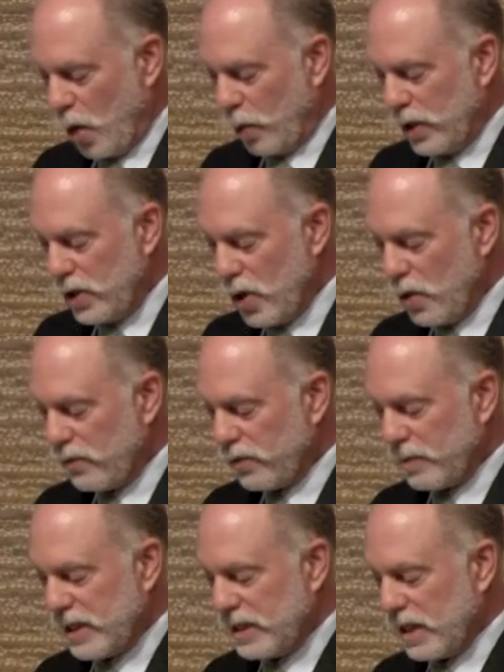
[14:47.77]
We know from
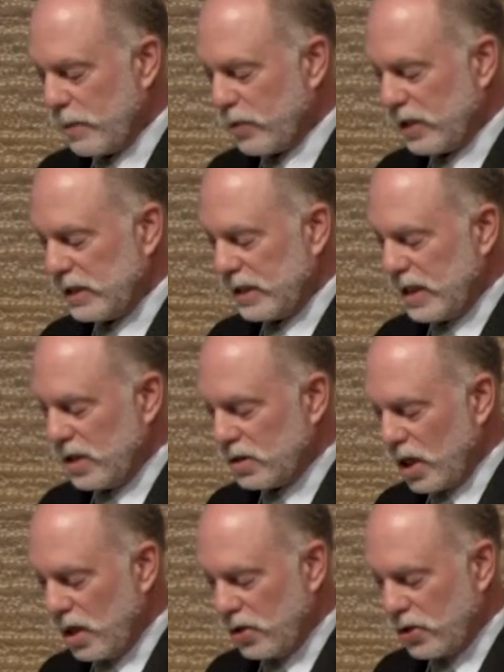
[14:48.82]
contemporary Linnell
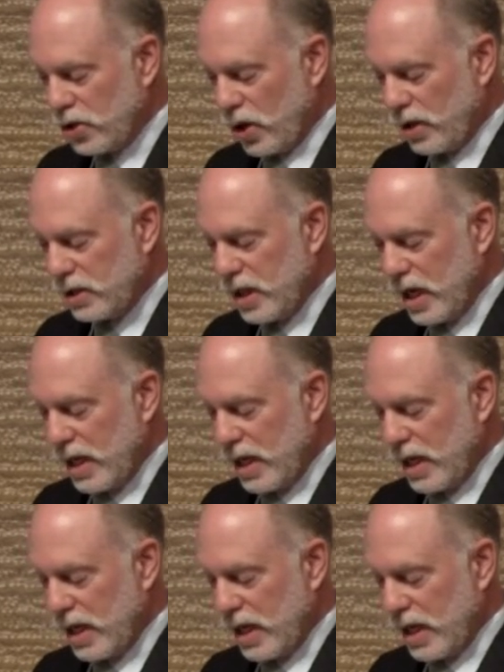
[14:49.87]
color charts